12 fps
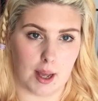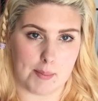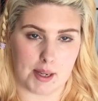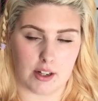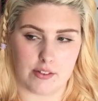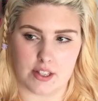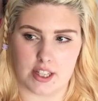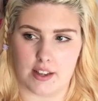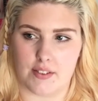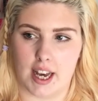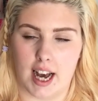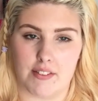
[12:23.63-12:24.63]
I mean, obviously,
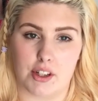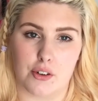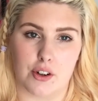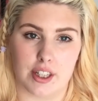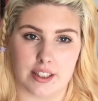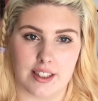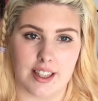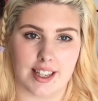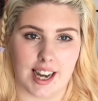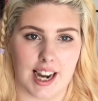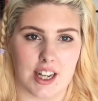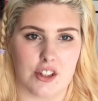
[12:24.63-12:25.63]
if you have it chronically like
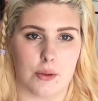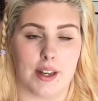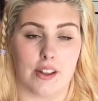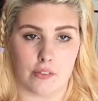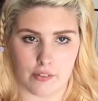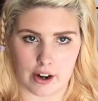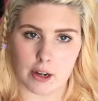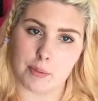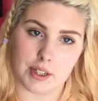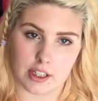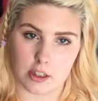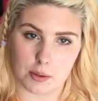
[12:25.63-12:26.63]
I do, it is very
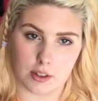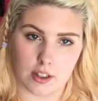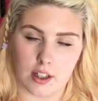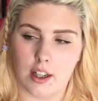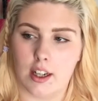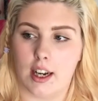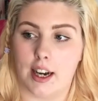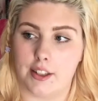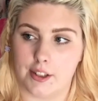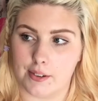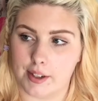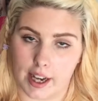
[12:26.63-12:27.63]
predictable, and
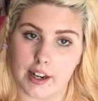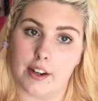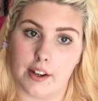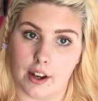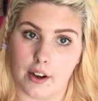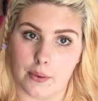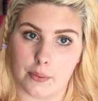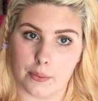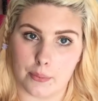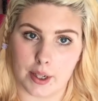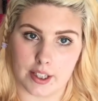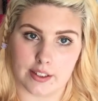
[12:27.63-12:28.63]
you kind of know
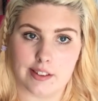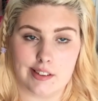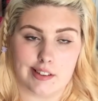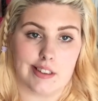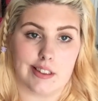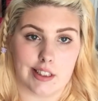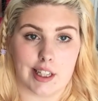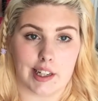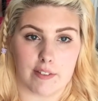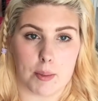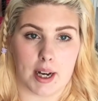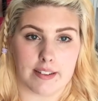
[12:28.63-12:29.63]
when you're going to
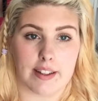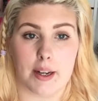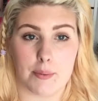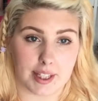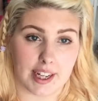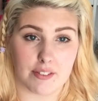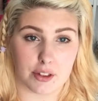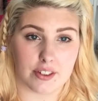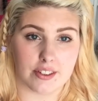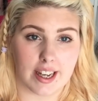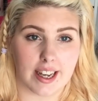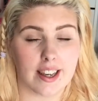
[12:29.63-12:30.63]
have a bad day and when you have a
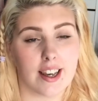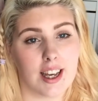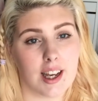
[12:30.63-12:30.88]
good day.